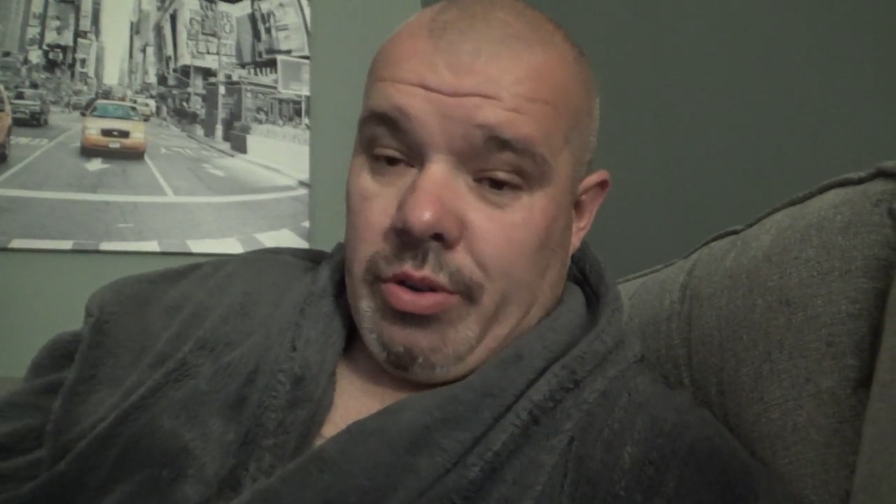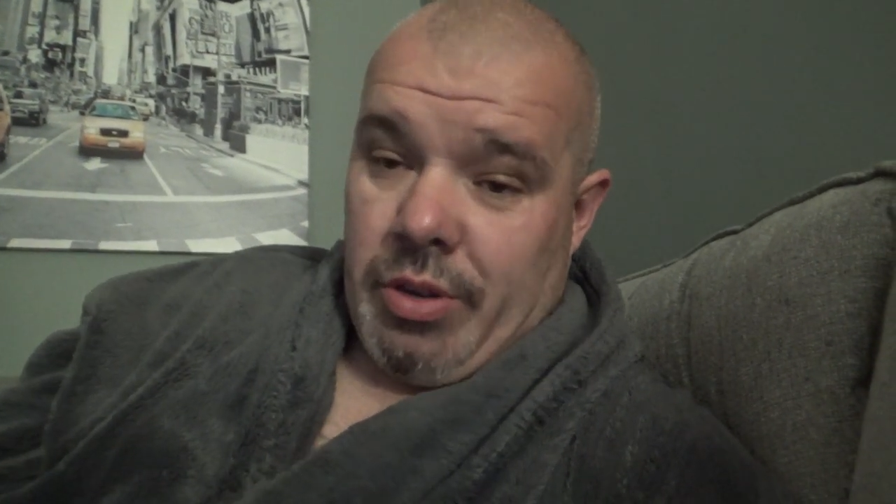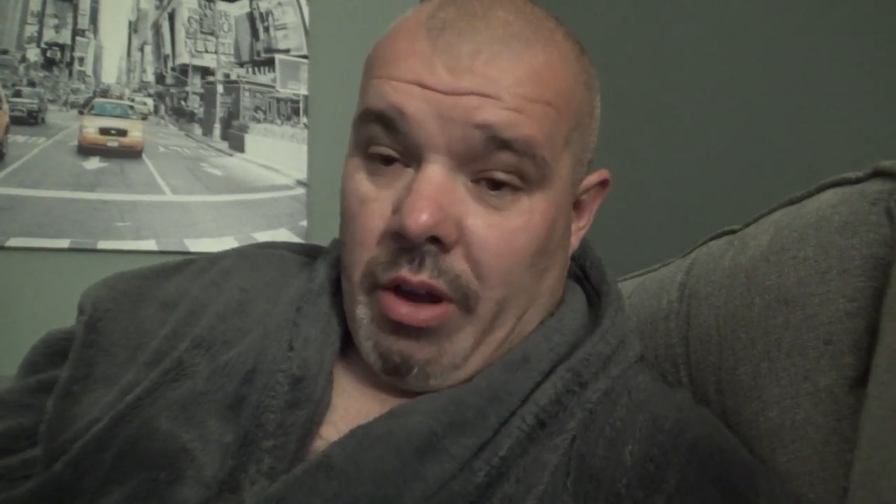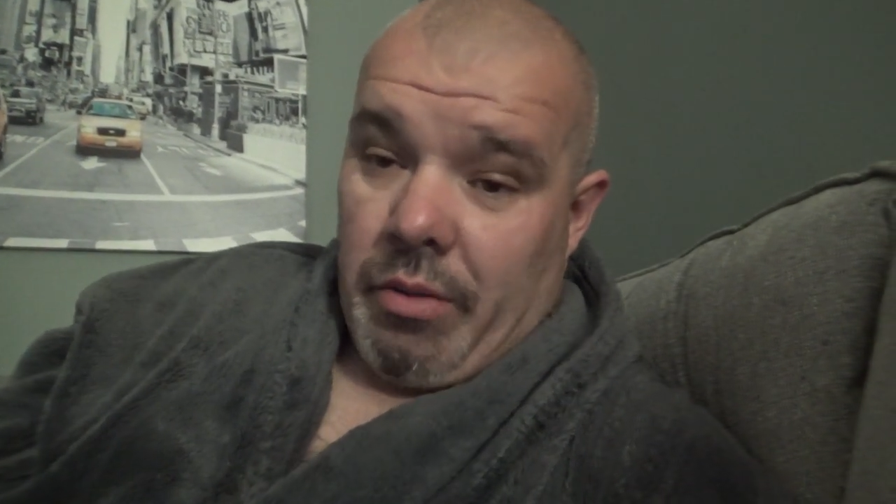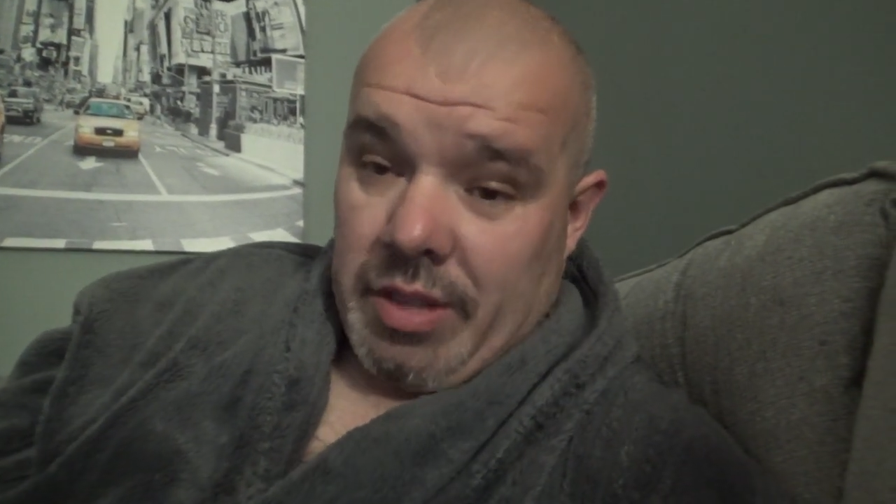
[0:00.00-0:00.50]
are
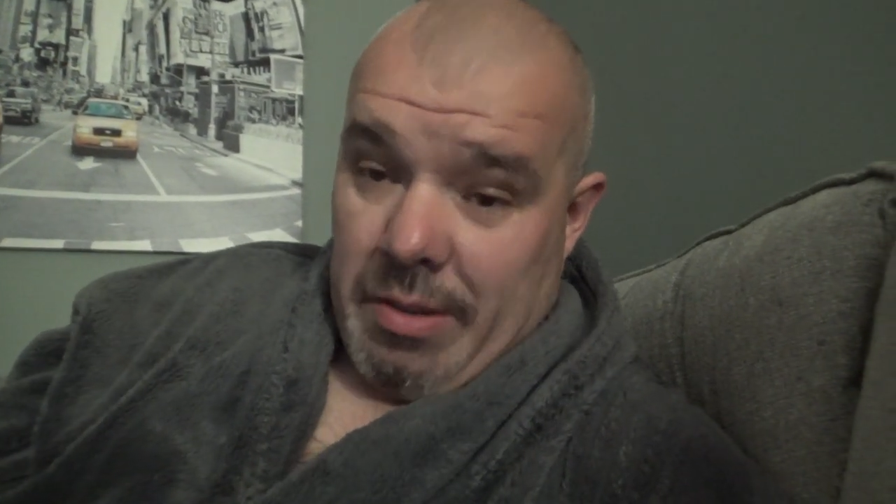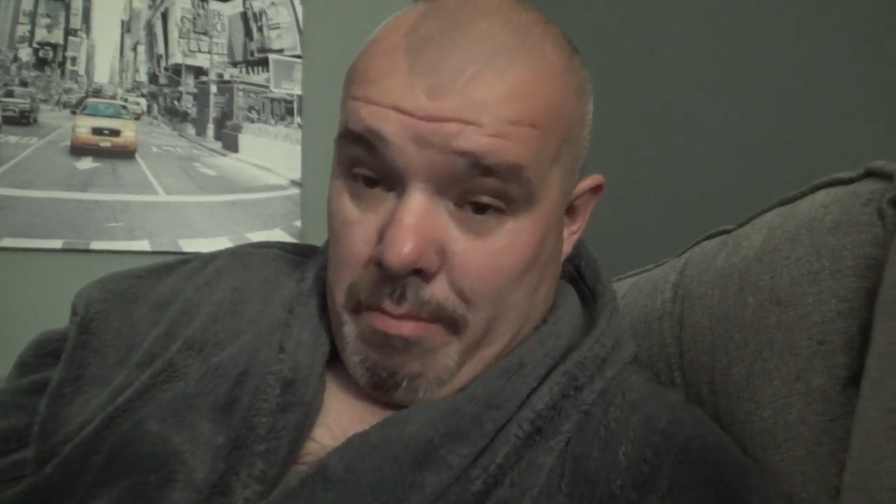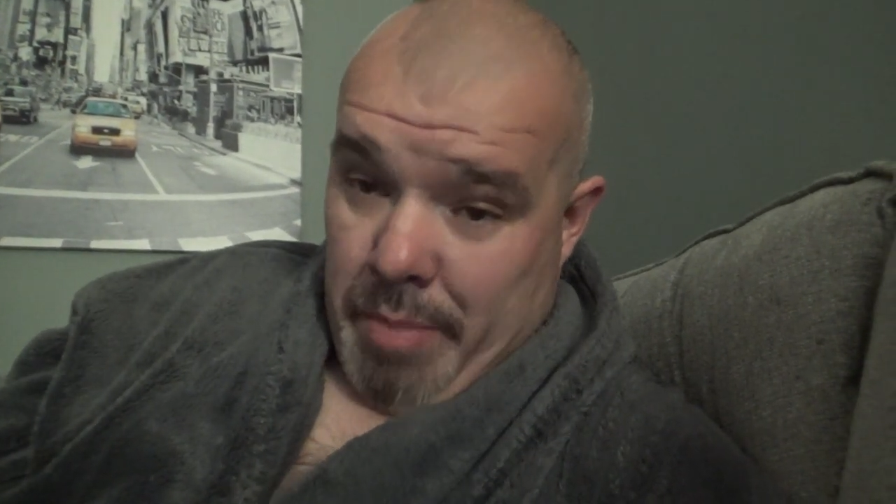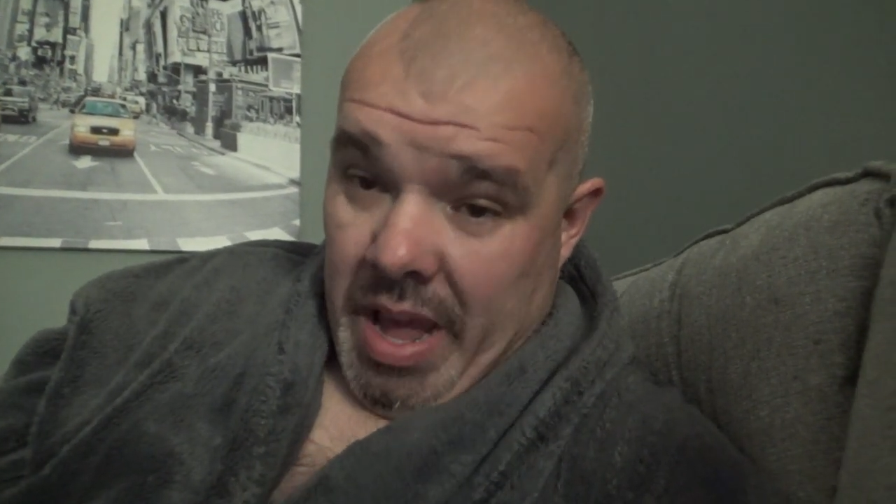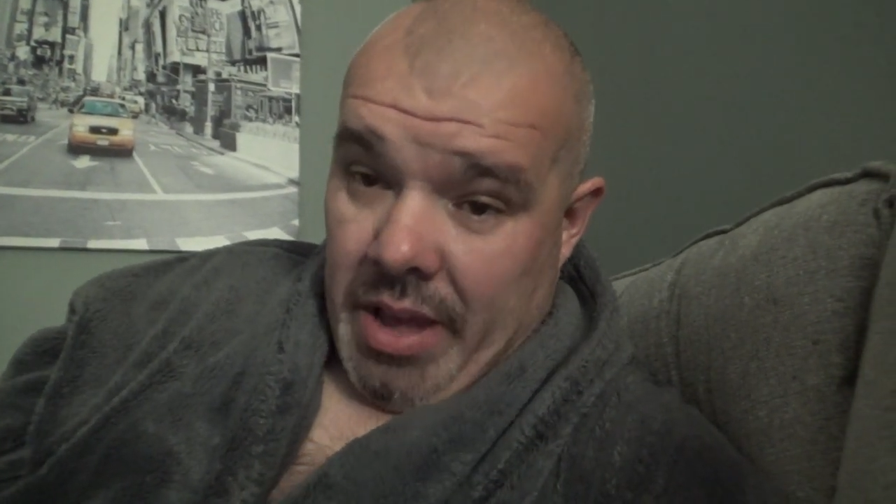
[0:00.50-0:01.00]
obviously in
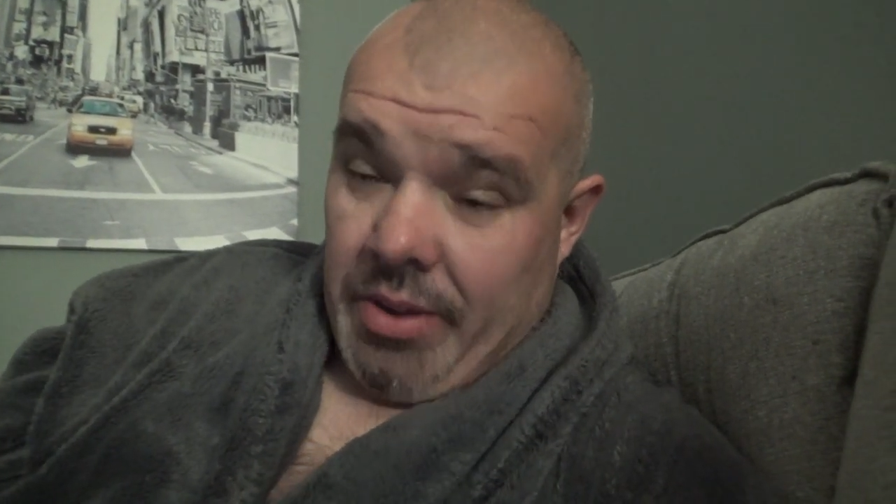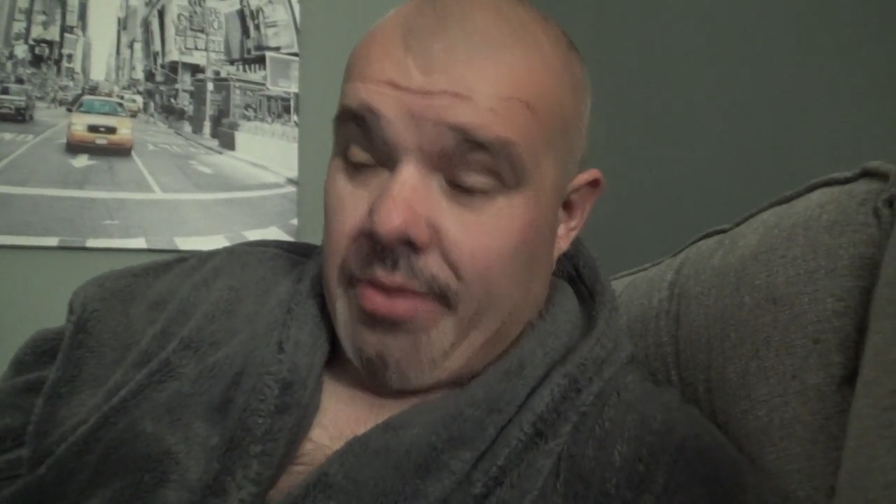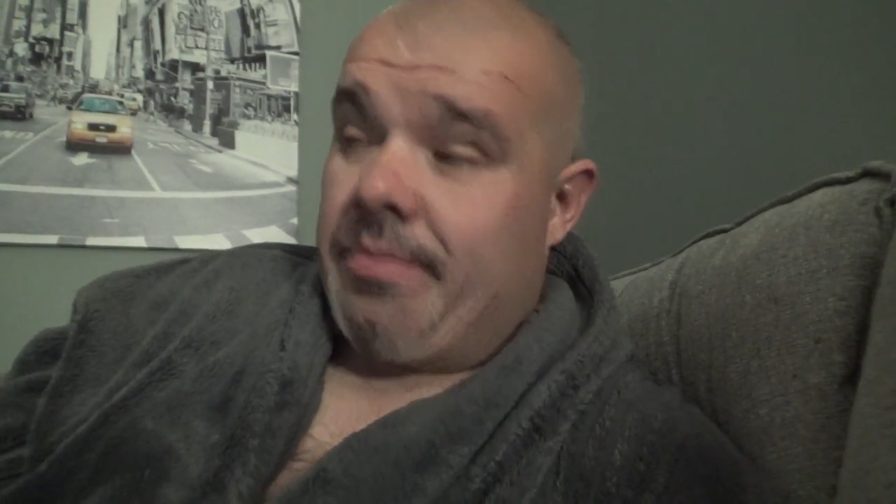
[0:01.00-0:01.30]
bed,